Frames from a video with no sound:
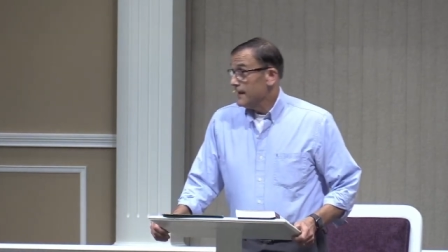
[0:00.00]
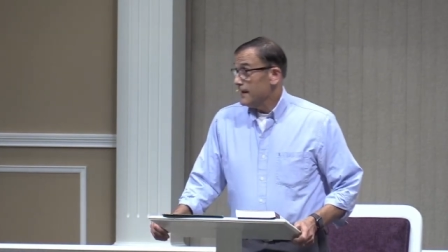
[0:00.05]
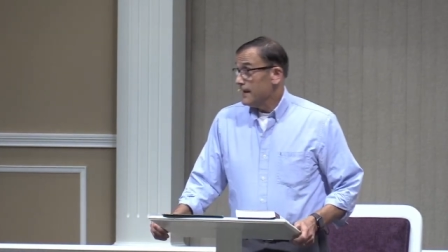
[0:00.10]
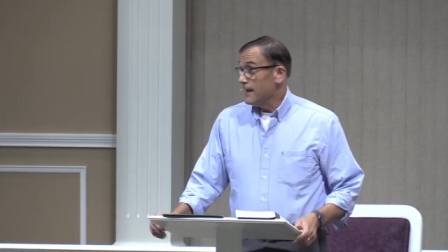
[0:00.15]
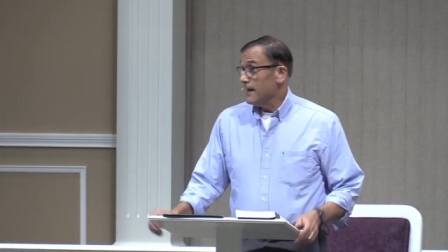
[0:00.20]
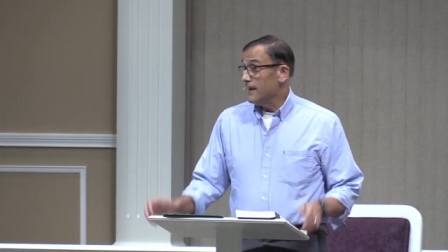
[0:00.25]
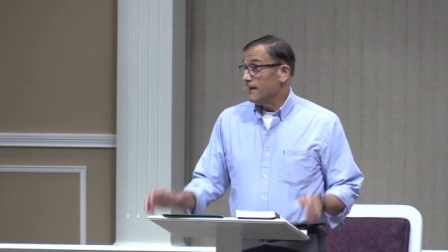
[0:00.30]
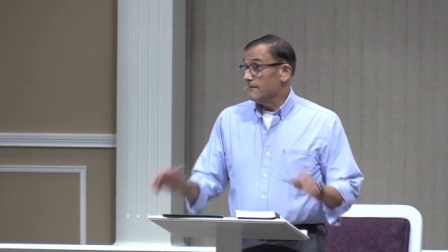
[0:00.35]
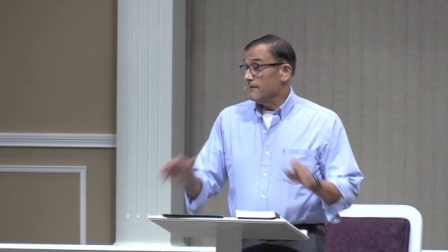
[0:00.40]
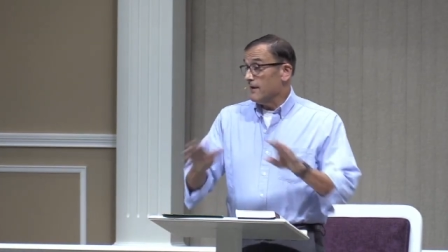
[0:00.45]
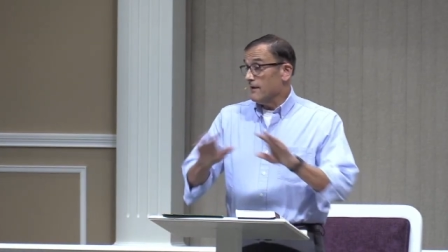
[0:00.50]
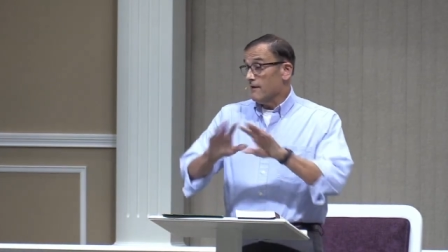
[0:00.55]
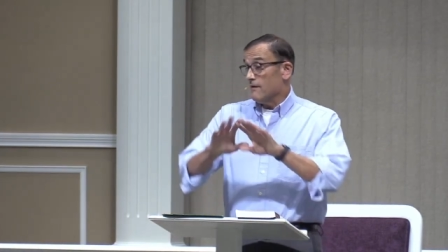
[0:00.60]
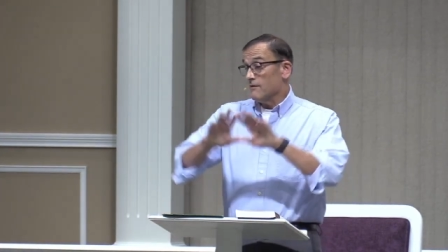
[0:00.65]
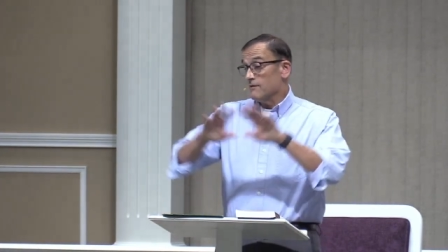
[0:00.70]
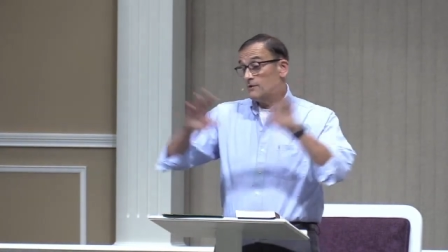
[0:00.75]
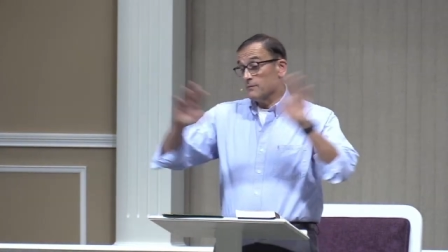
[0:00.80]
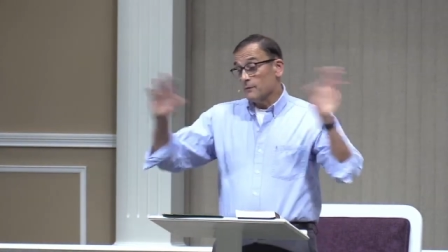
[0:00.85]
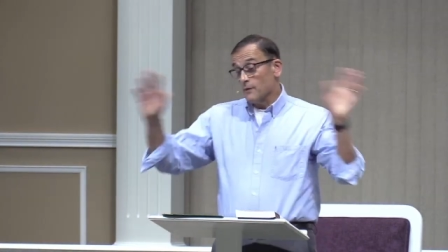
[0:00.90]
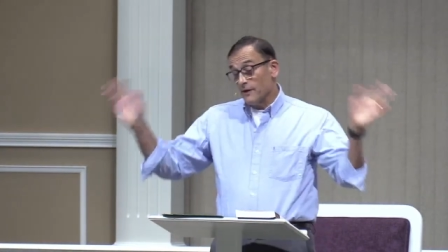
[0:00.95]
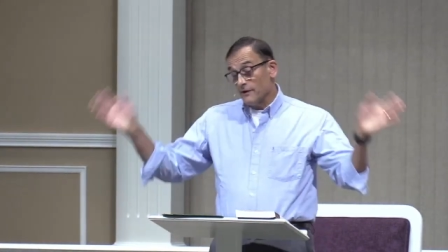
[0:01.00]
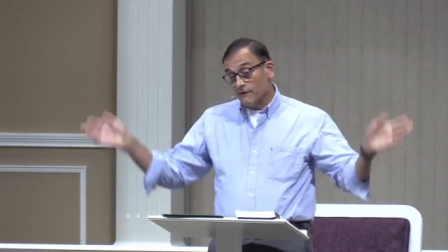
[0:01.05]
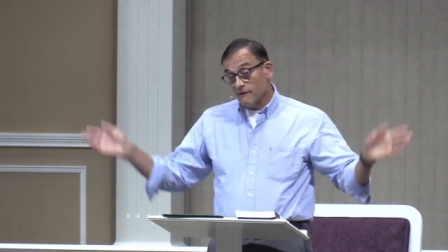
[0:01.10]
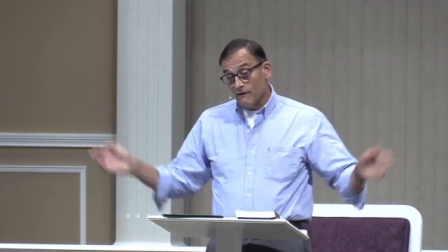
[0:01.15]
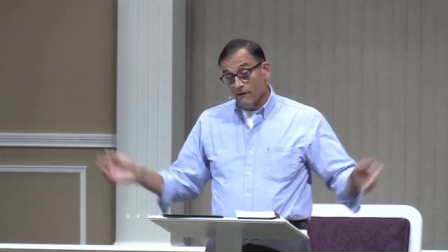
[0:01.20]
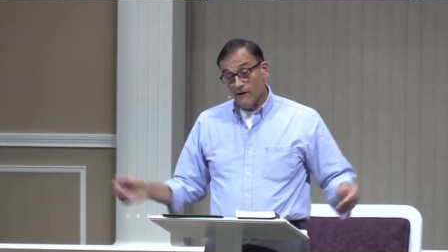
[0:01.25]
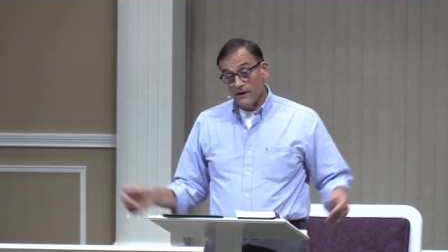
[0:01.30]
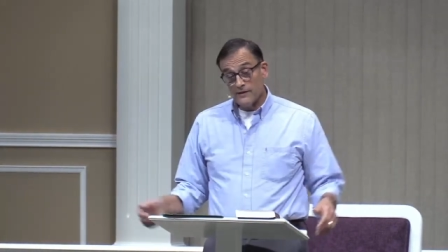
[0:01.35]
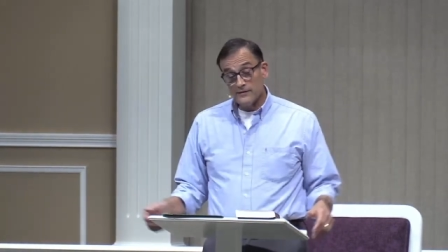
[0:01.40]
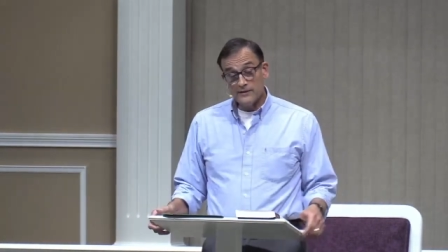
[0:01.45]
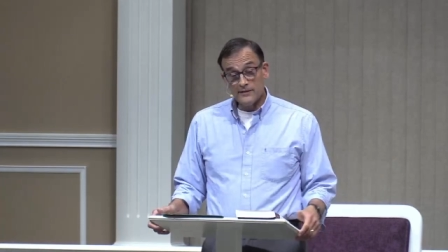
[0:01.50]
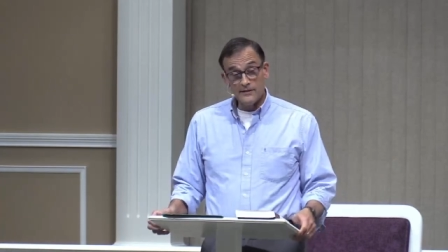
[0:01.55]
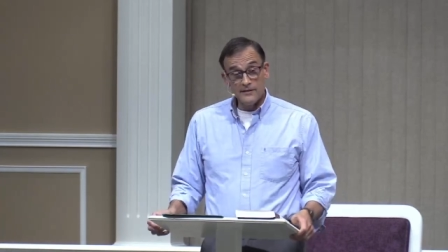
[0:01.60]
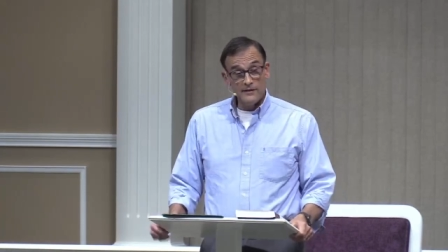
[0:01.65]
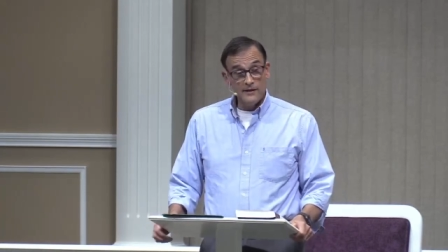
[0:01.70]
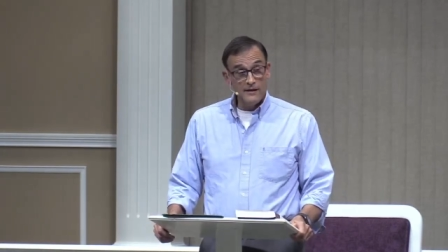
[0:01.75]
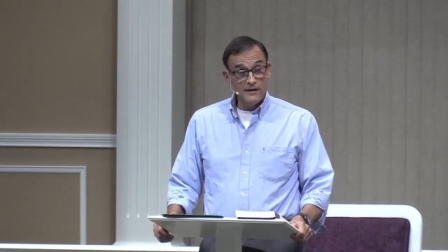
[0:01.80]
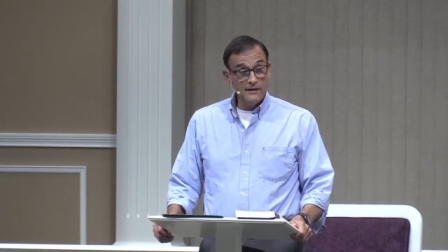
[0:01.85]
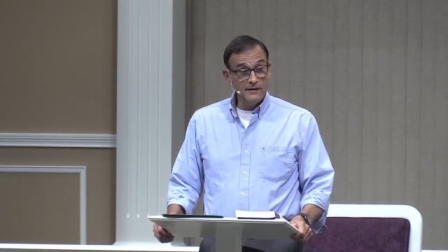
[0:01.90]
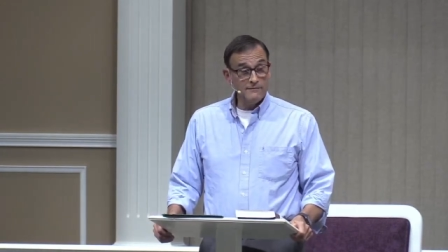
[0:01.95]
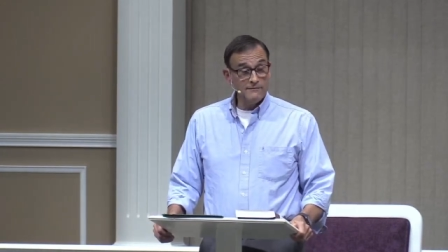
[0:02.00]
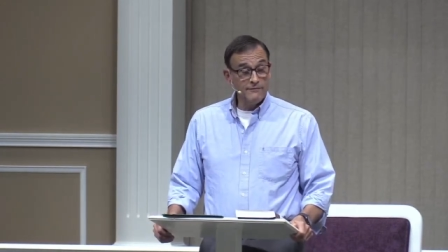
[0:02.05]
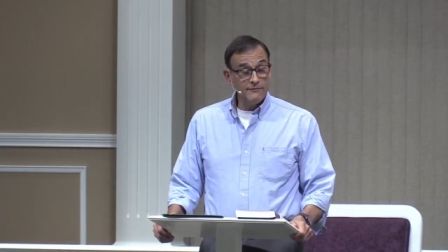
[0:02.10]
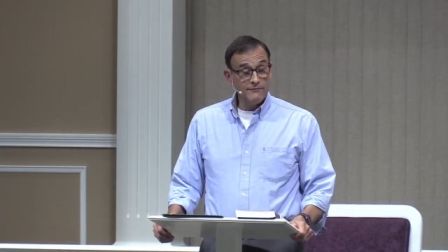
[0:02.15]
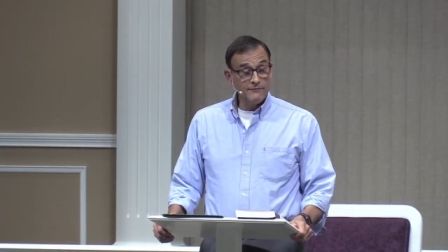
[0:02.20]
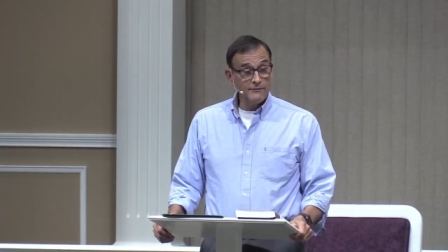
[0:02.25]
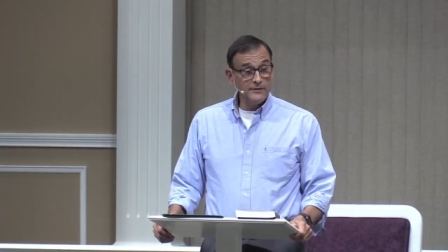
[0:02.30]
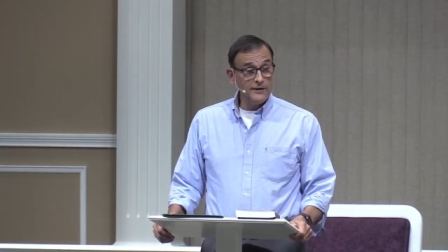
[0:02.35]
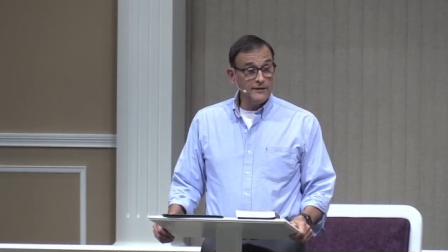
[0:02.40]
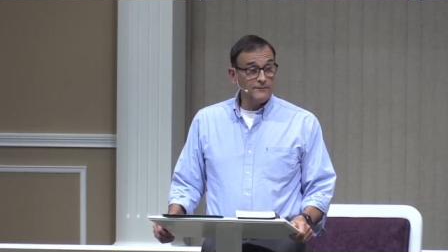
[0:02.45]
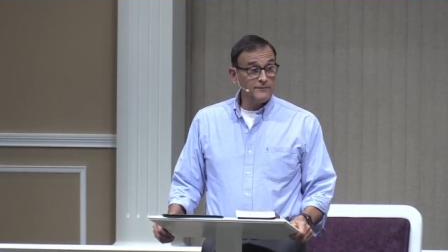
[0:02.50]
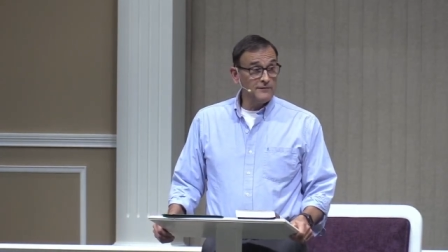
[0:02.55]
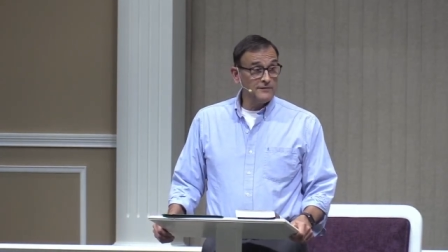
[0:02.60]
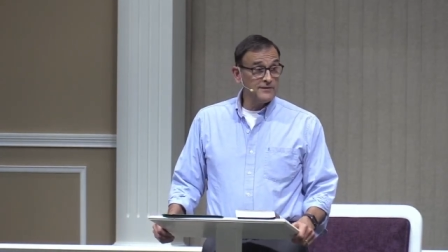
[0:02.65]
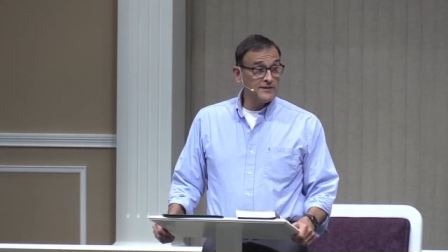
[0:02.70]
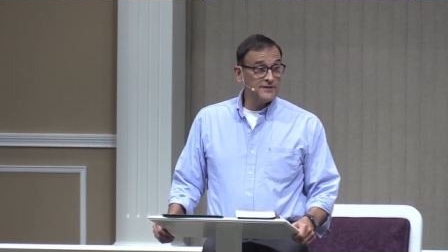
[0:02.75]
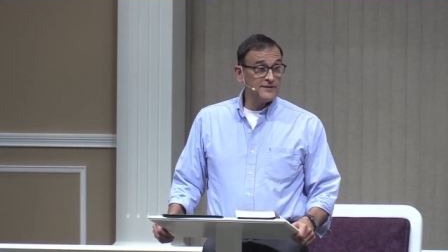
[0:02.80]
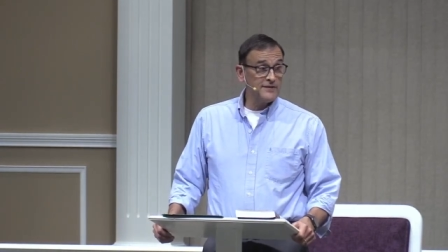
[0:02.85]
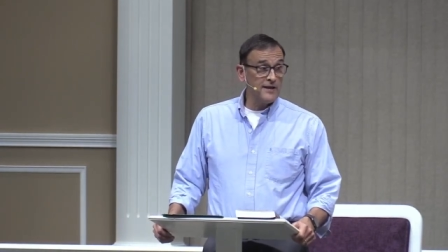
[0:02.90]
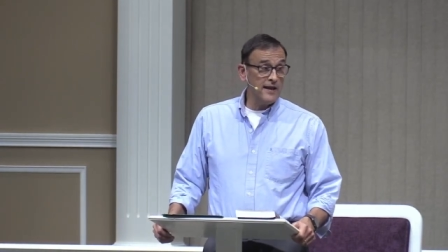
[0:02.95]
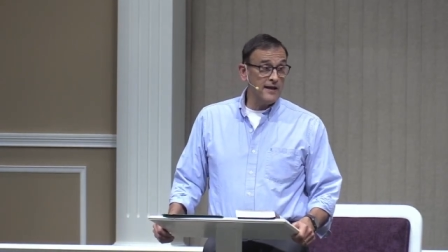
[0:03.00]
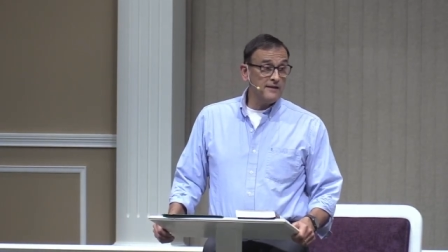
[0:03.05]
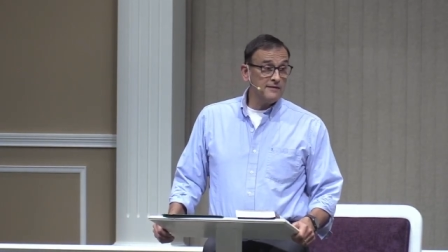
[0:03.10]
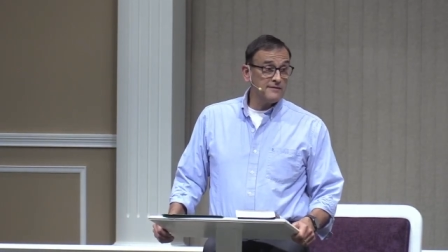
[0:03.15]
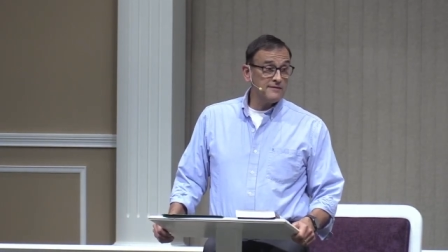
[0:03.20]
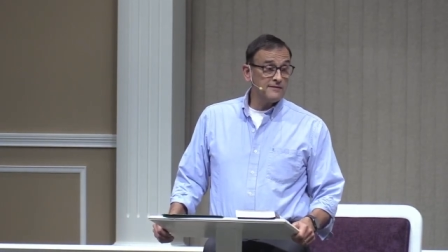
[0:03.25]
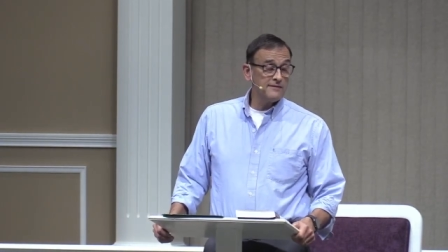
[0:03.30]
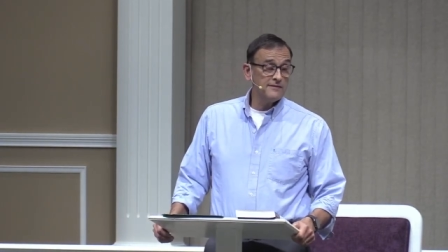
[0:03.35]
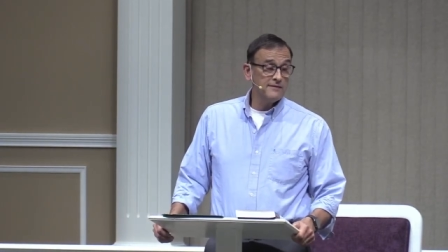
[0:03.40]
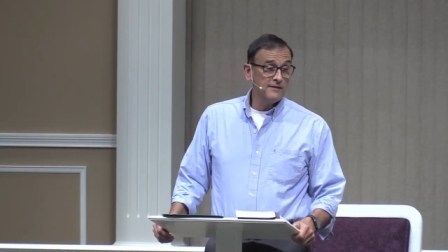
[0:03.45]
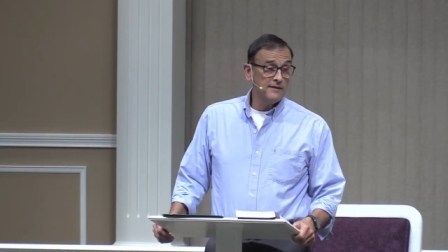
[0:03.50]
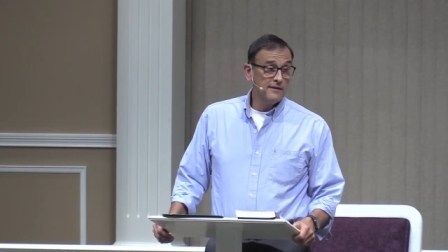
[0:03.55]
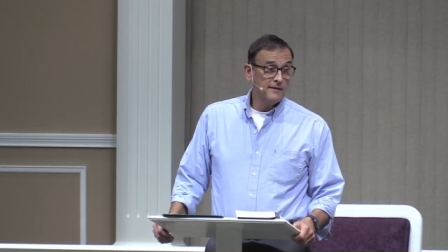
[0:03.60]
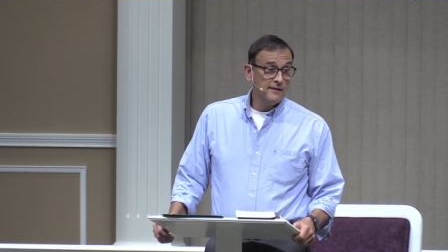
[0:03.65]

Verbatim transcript: and they are spread across uh, three different states.